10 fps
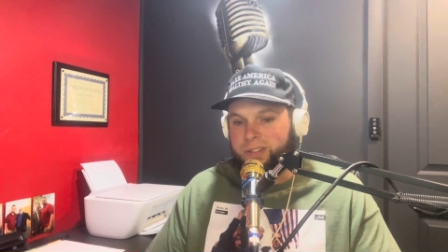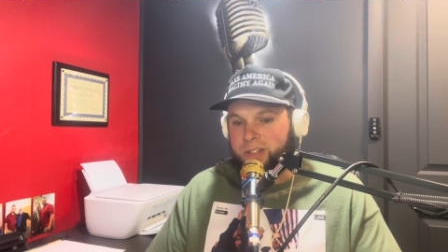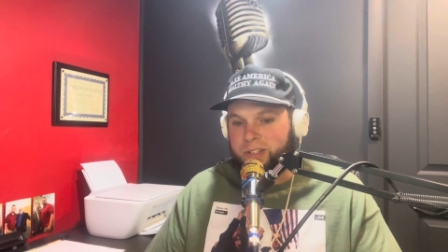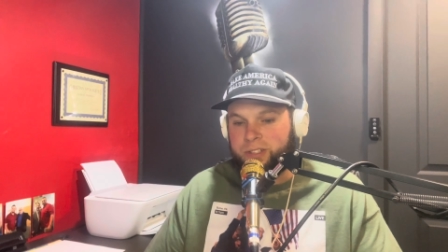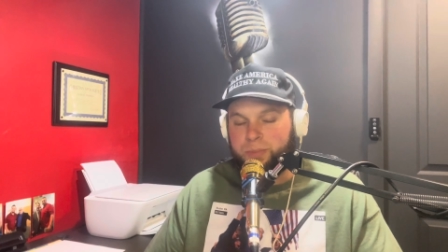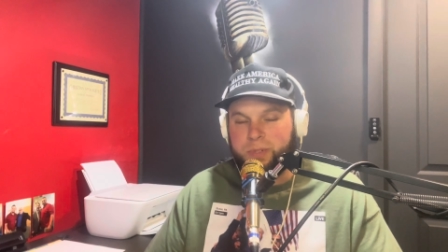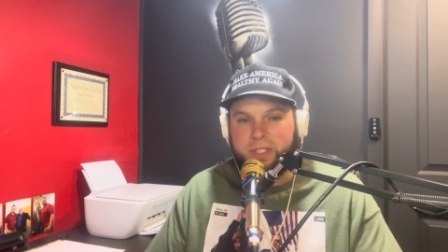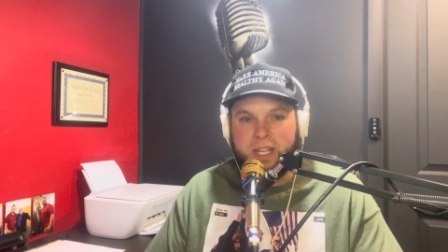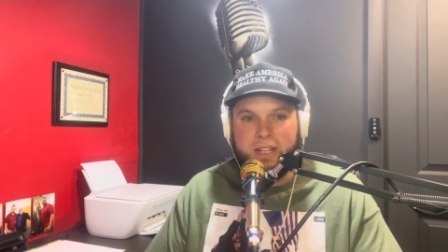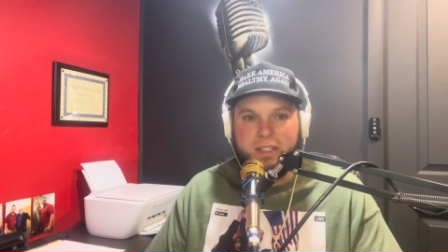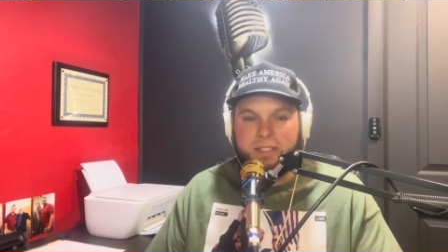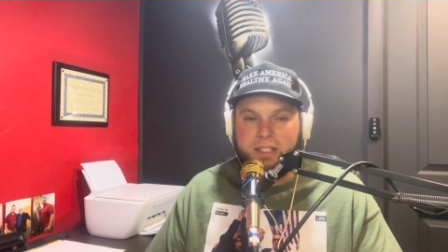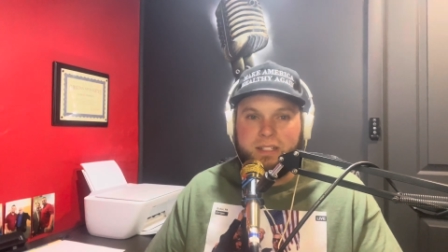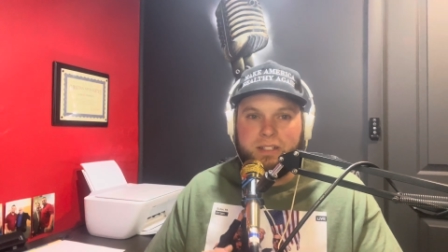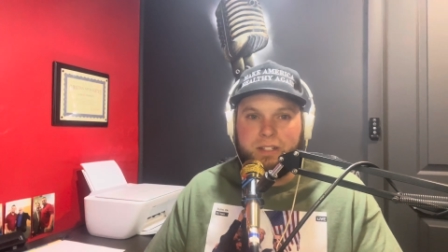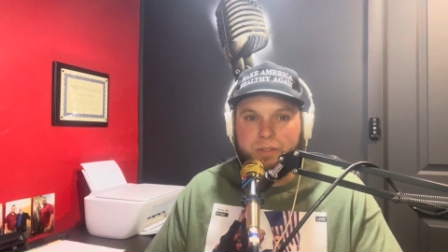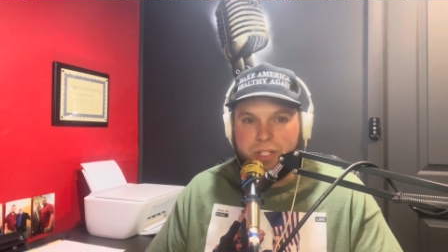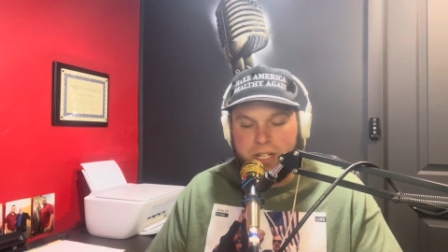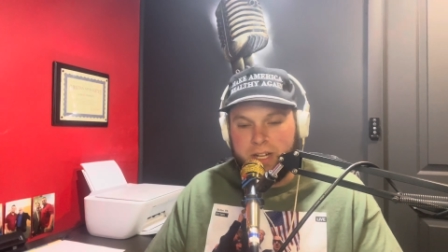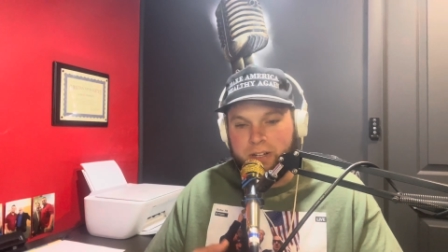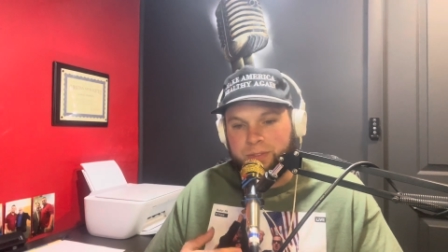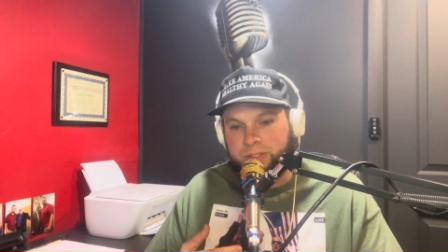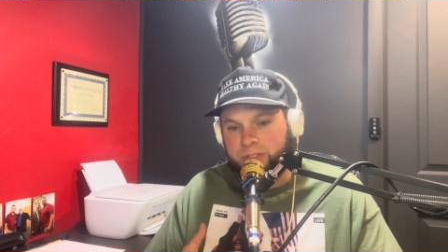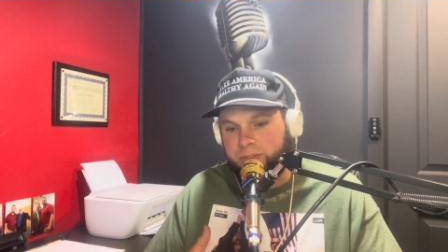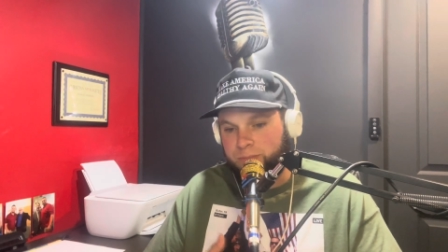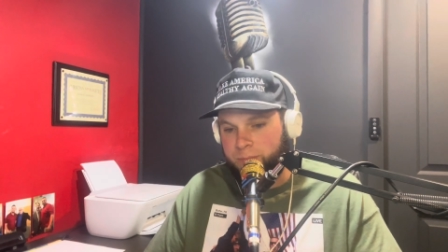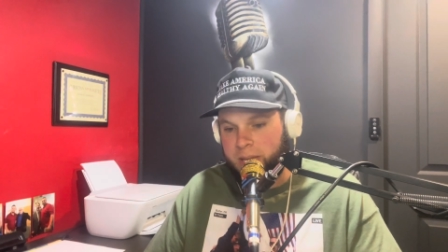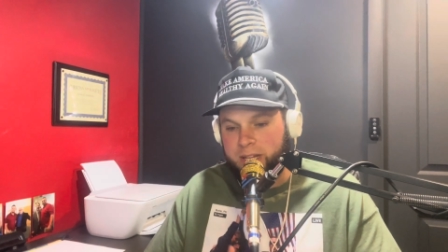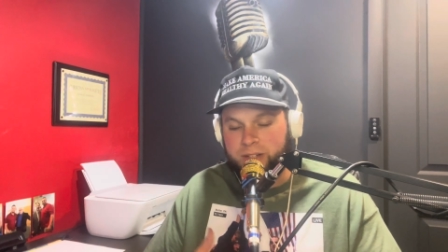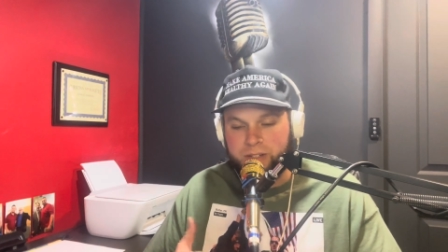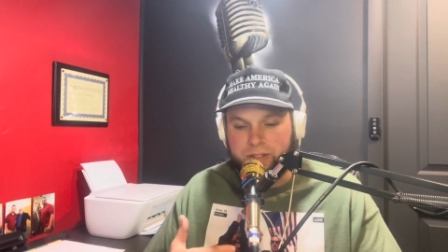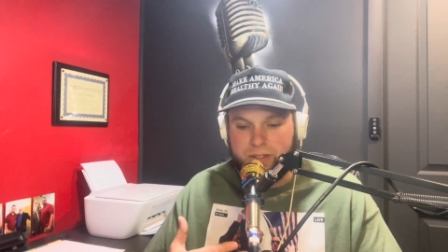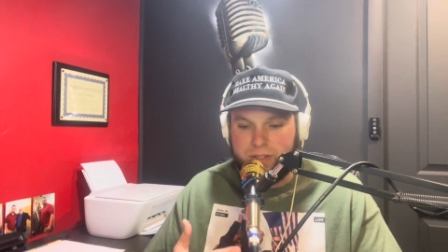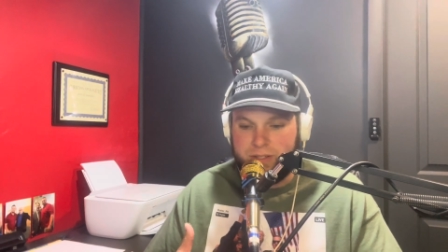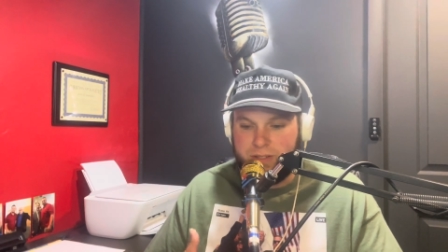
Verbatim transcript: our superintendents, I need to know sheriffs, mayors,